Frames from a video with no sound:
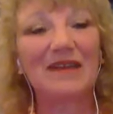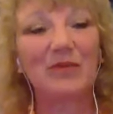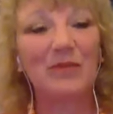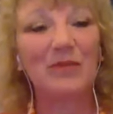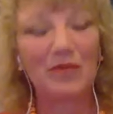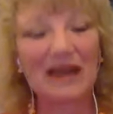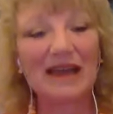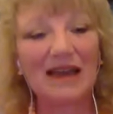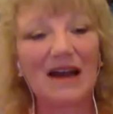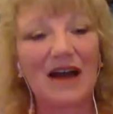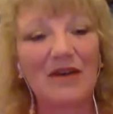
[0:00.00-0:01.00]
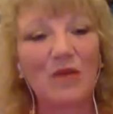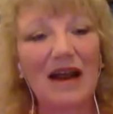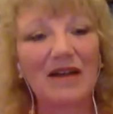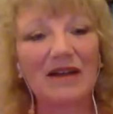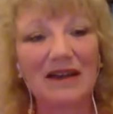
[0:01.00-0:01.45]
that bringing an
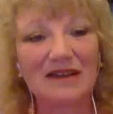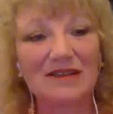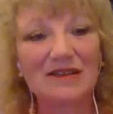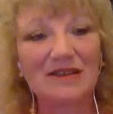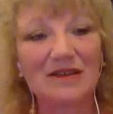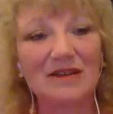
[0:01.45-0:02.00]
awareness